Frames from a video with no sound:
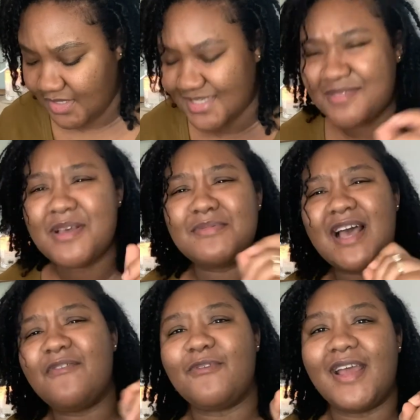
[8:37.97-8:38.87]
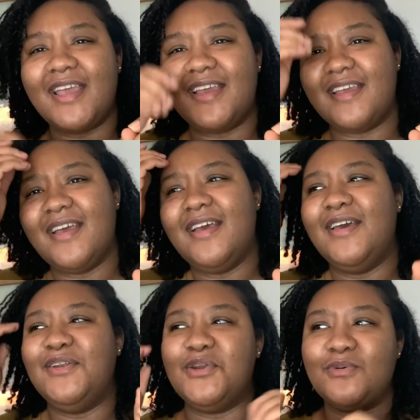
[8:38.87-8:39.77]
Sometimes I write
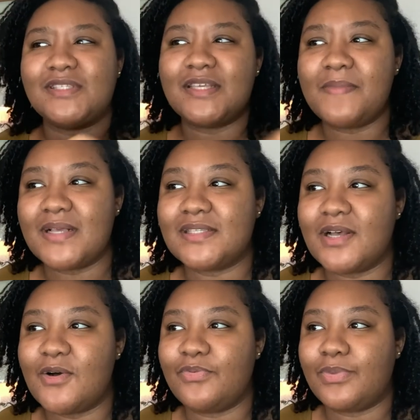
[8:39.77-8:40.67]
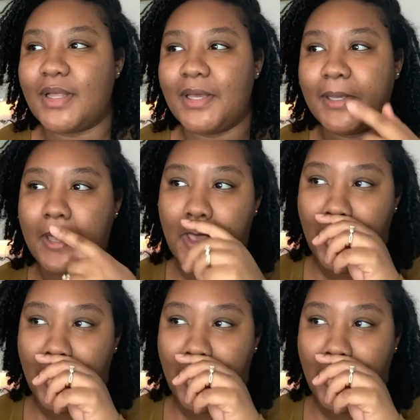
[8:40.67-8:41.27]
notes to myself, like,